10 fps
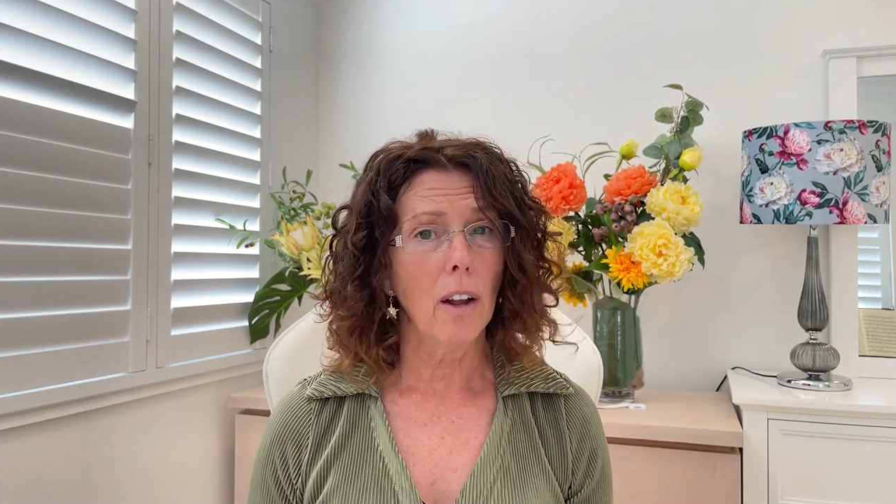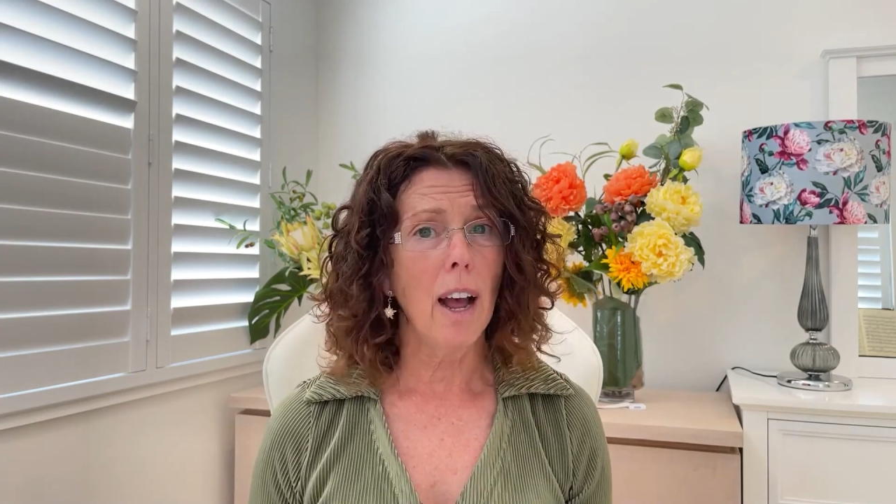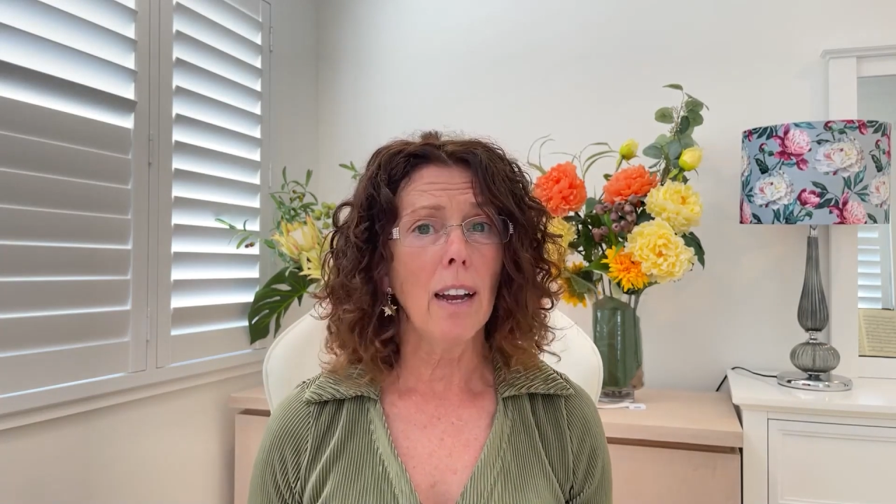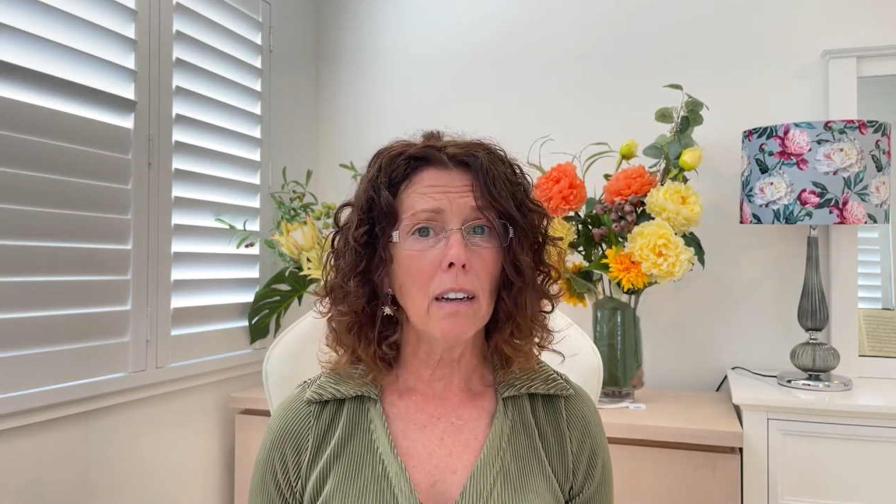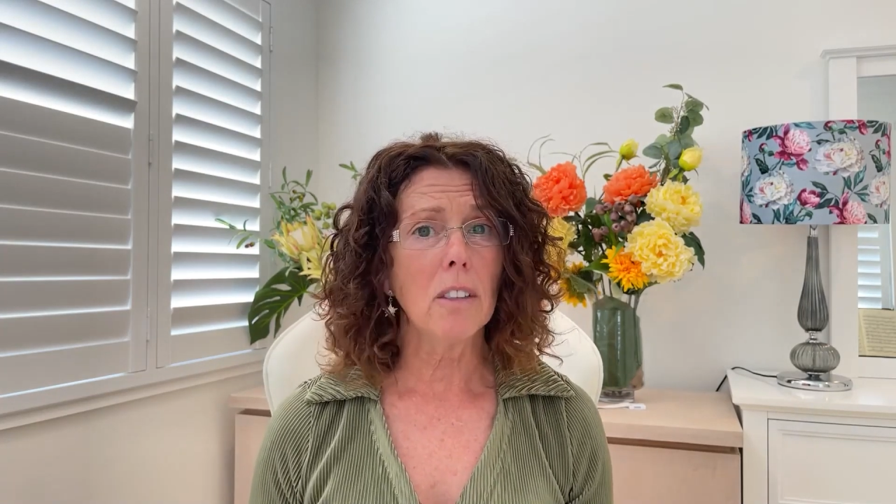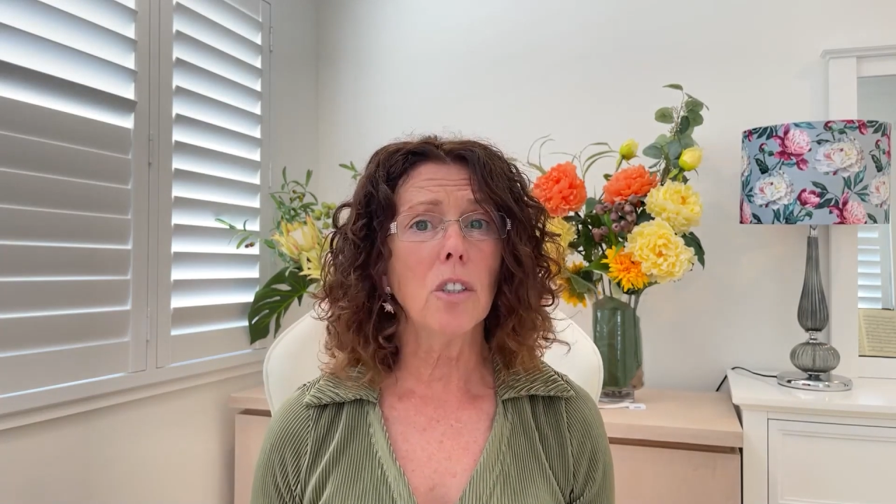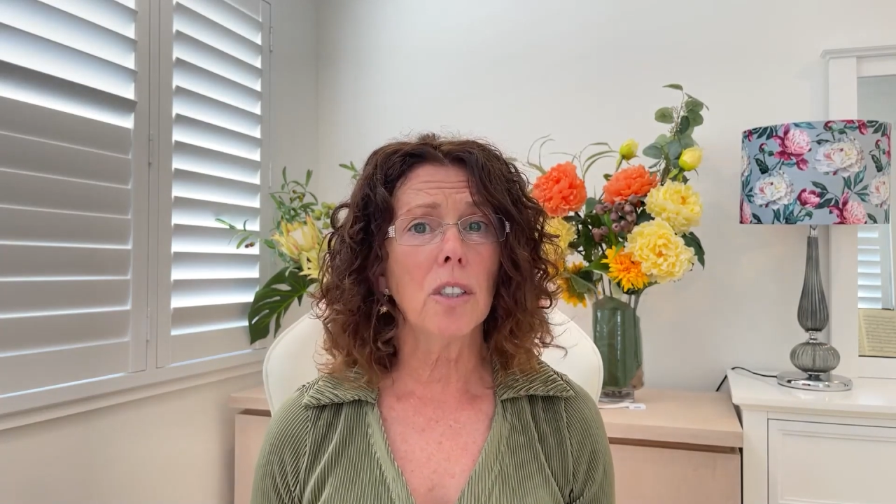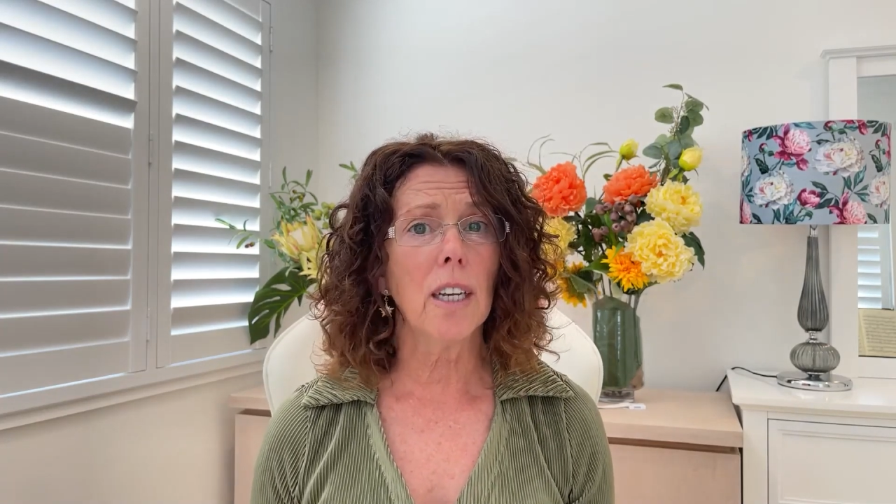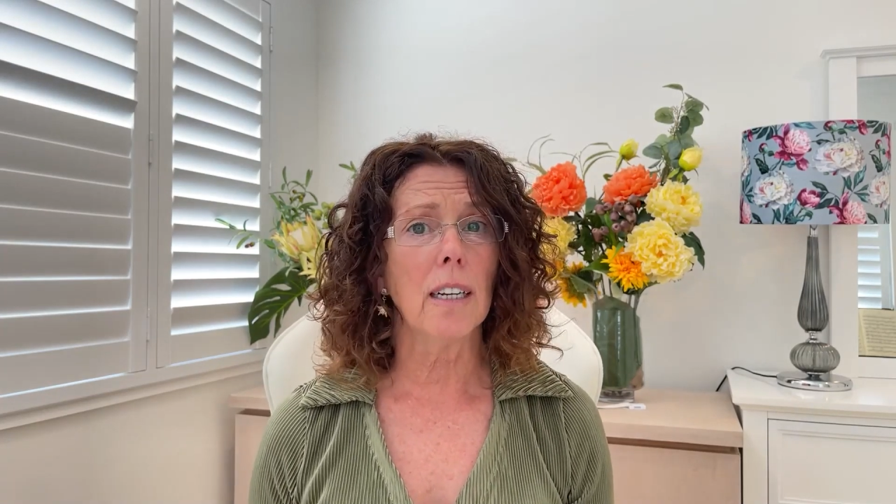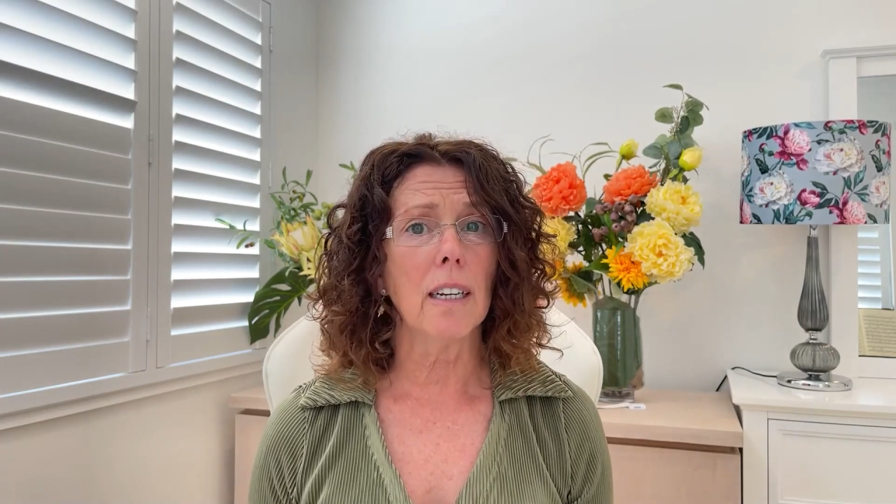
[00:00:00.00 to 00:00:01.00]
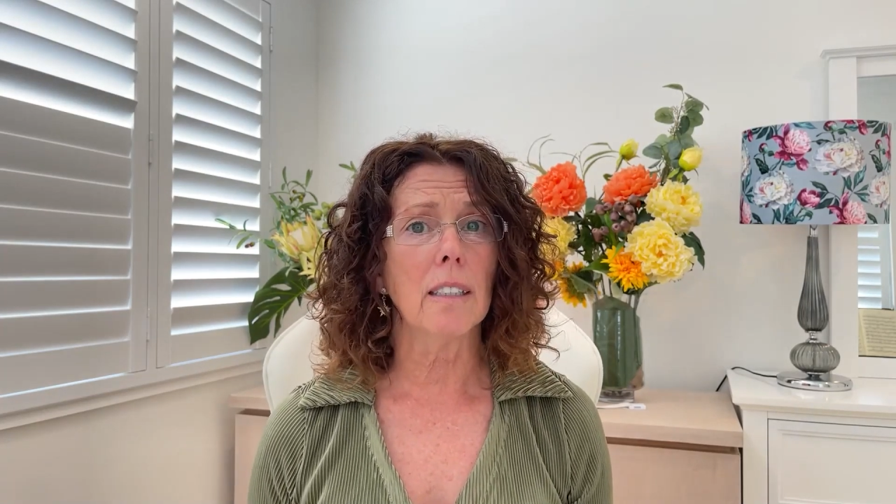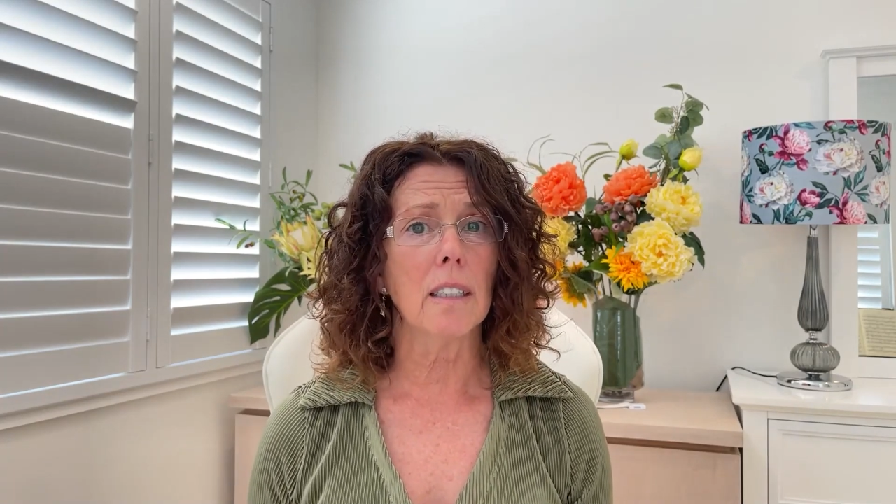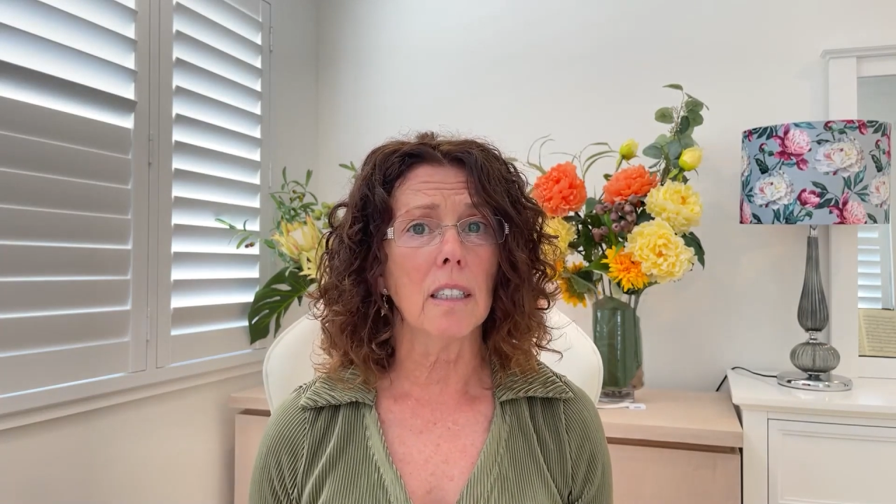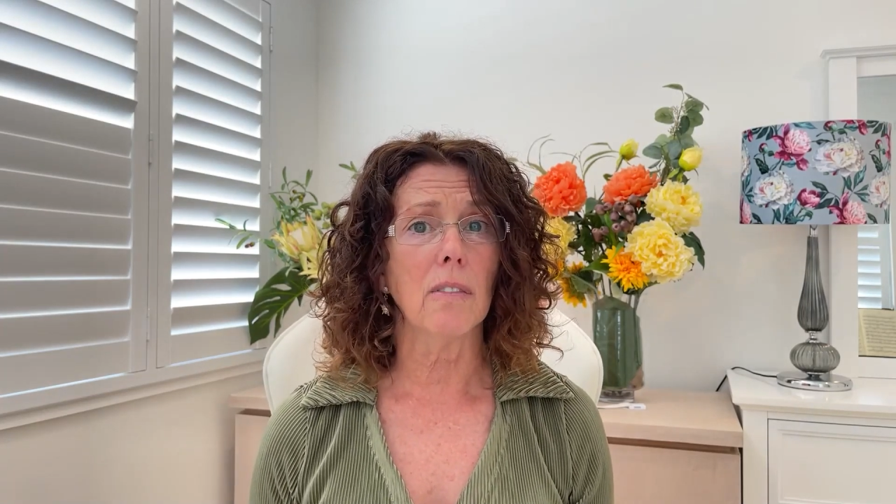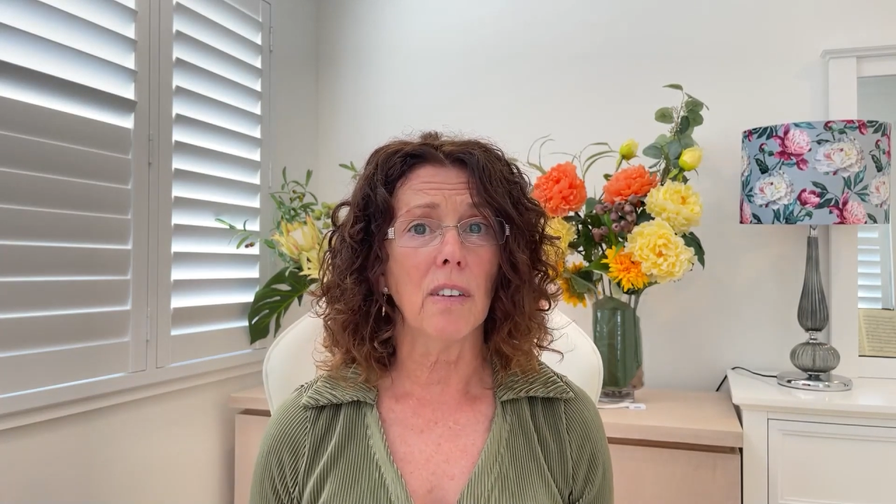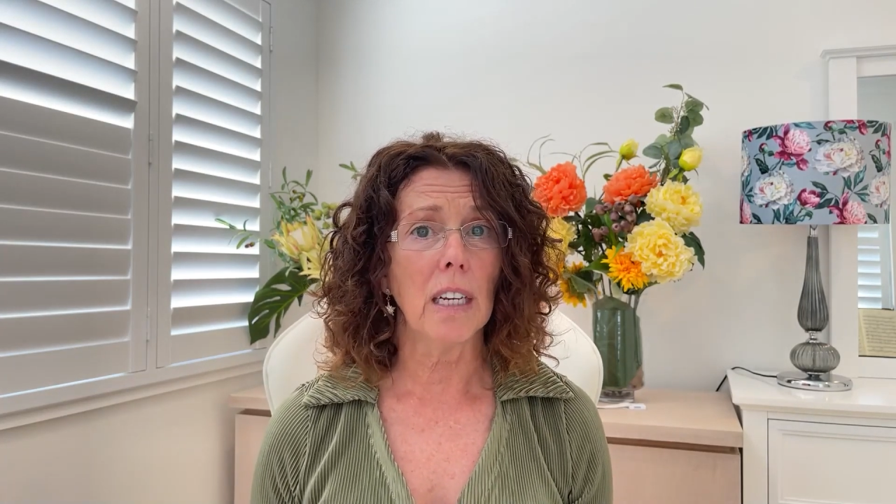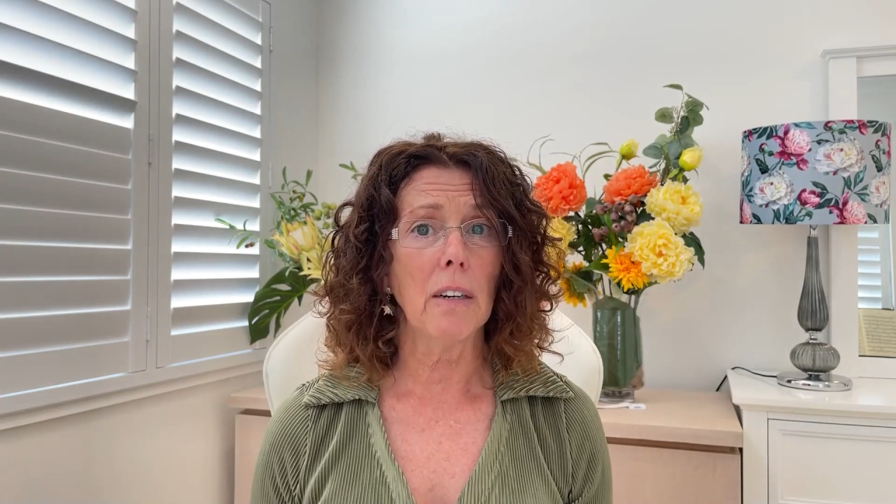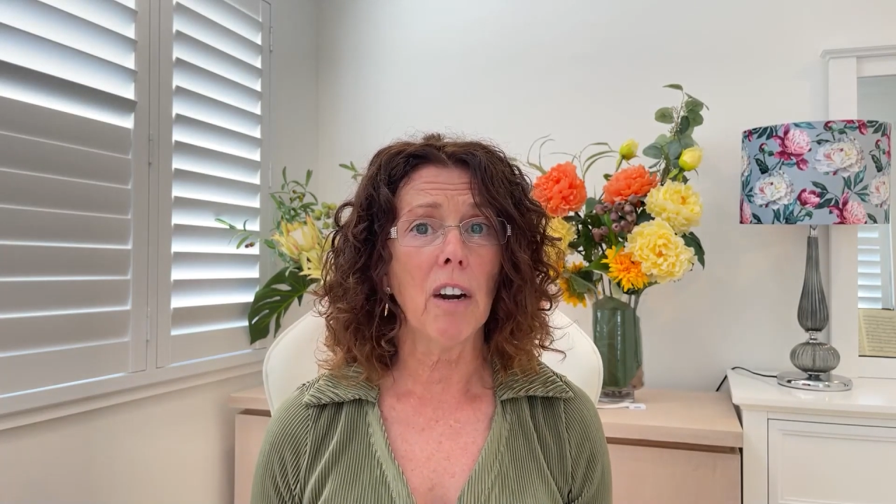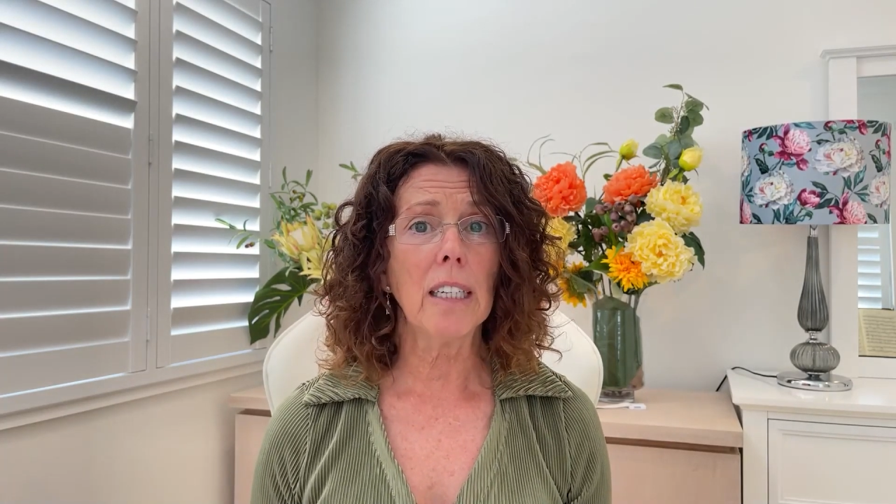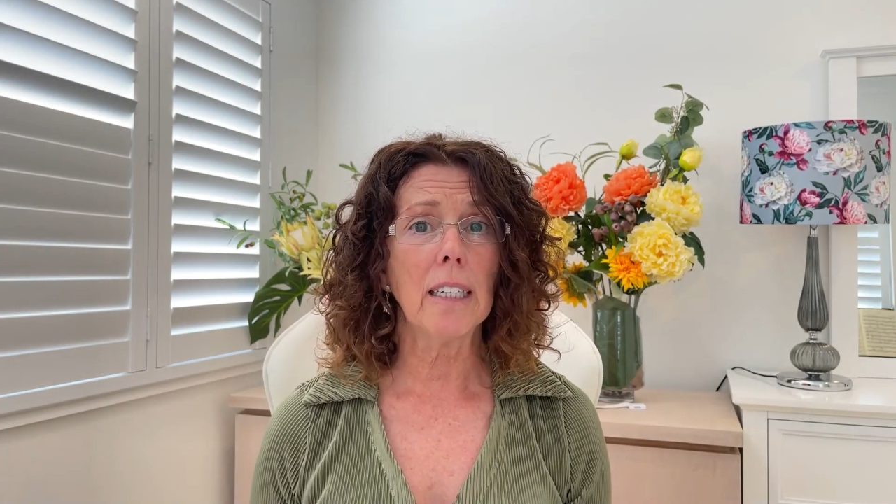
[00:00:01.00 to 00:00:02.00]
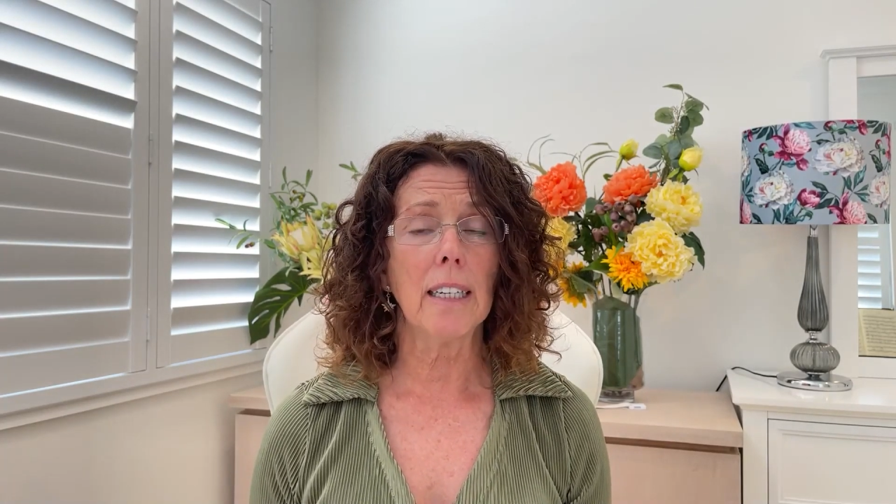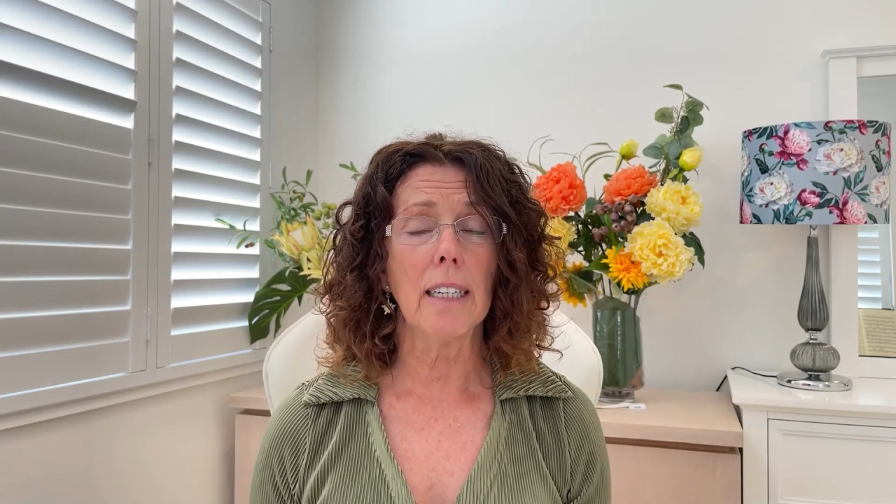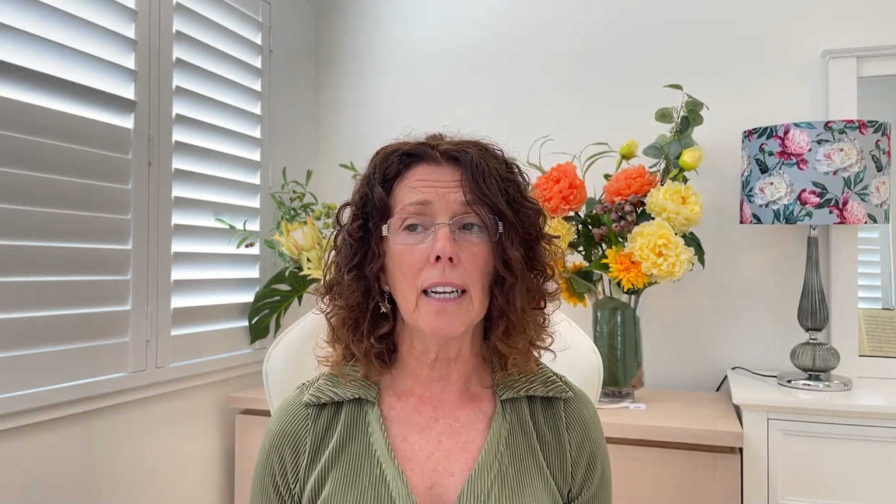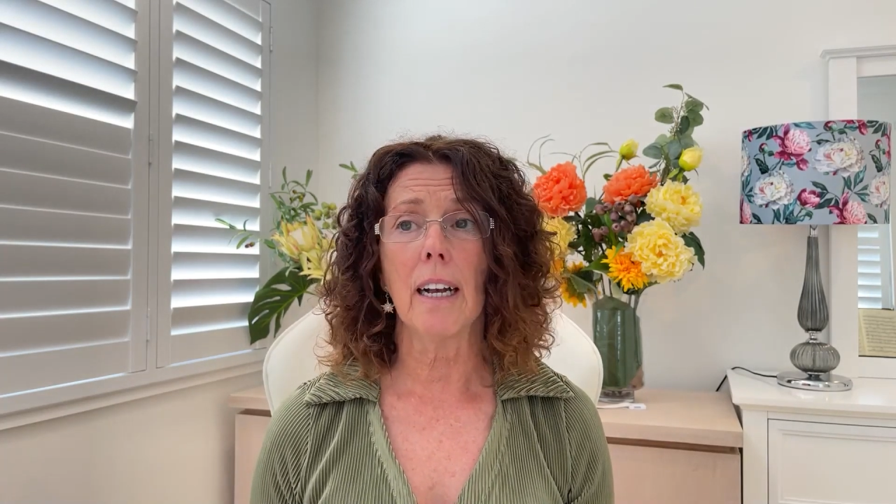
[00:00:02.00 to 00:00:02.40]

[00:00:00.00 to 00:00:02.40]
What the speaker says: And I do get asked this fairly regularly.